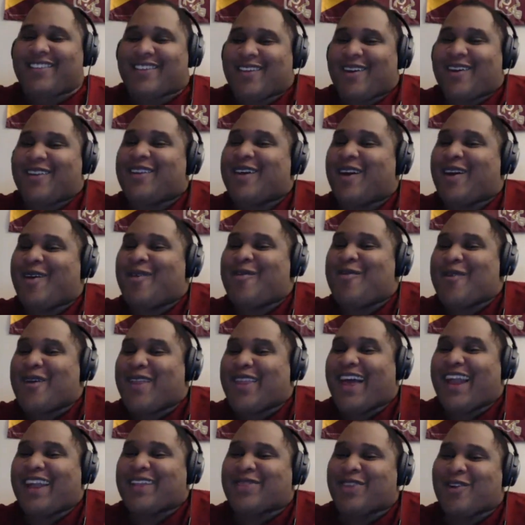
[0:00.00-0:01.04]
good. They're gonna be
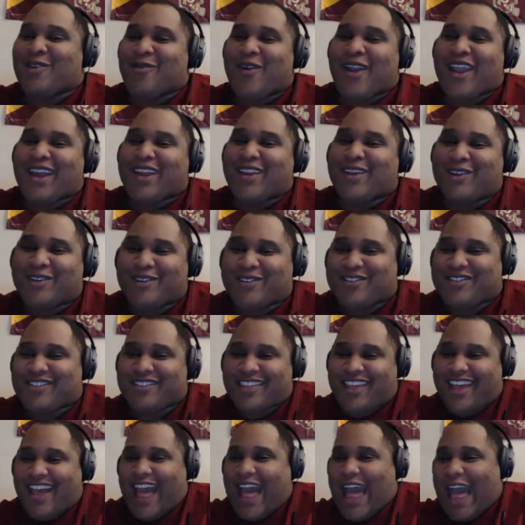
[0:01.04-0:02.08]
like the Raiders
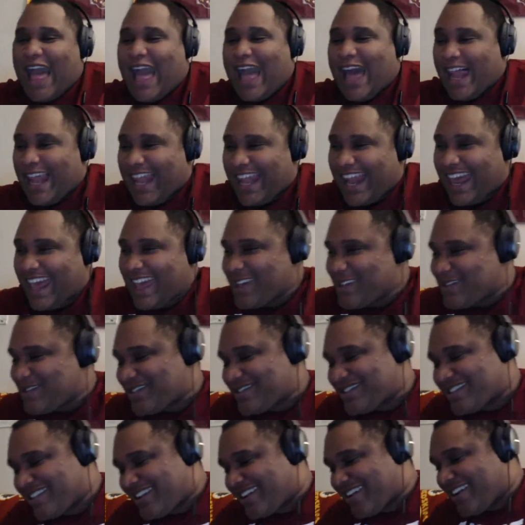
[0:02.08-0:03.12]
last
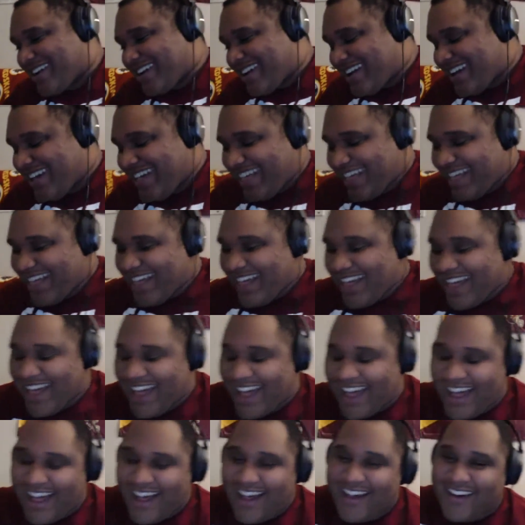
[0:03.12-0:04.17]
year.
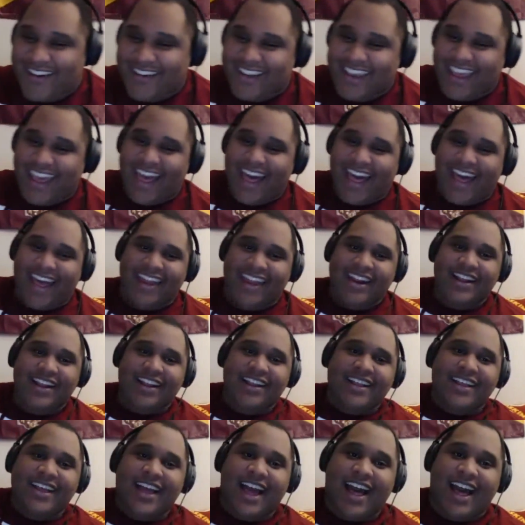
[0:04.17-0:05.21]
Oh God.
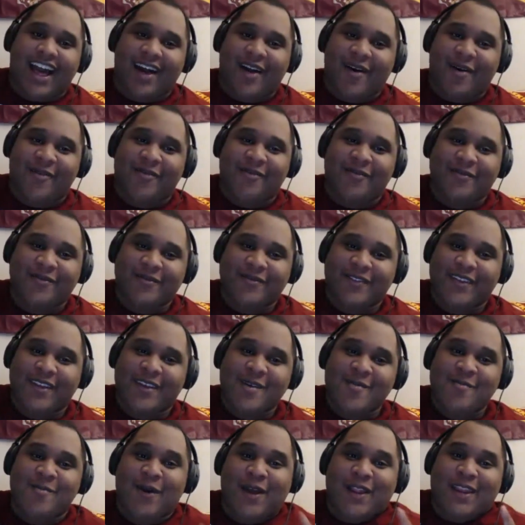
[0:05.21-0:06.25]

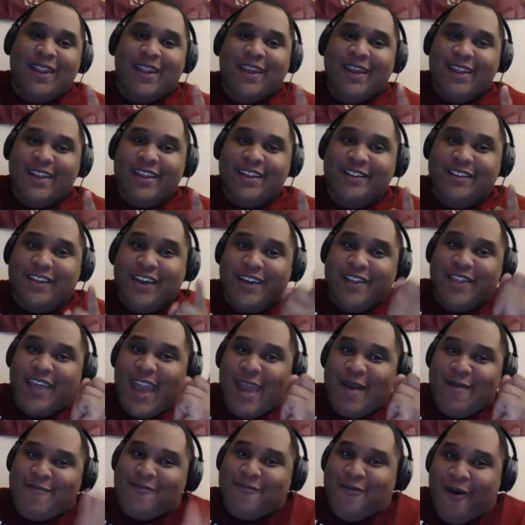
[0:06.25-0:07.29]
But to
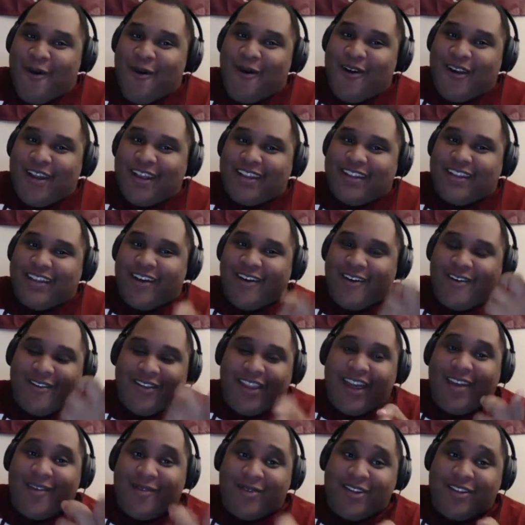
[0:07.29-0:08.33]
that point, though,
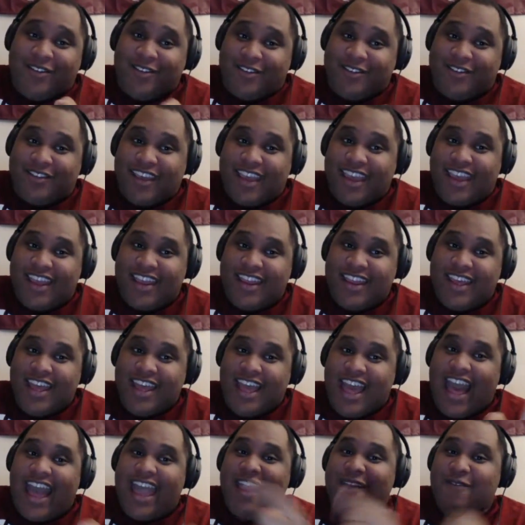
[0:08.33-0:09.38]
like what you're saying,
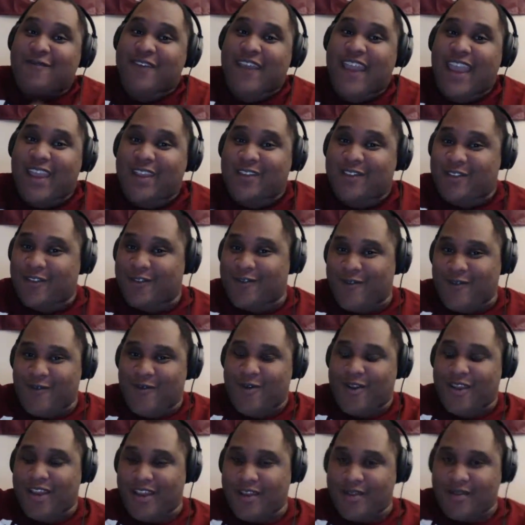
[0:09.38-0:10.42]
I have the answer
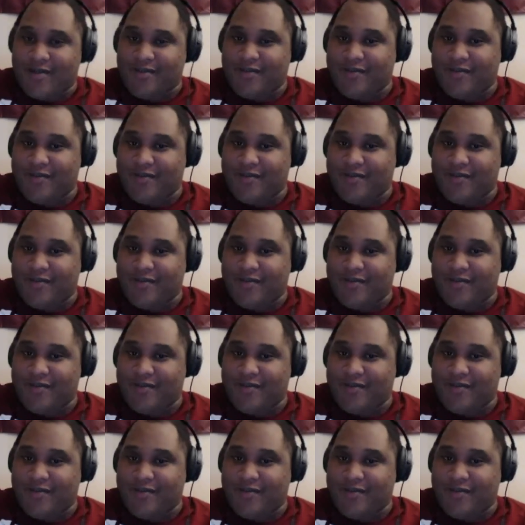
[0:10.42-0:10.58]
for you.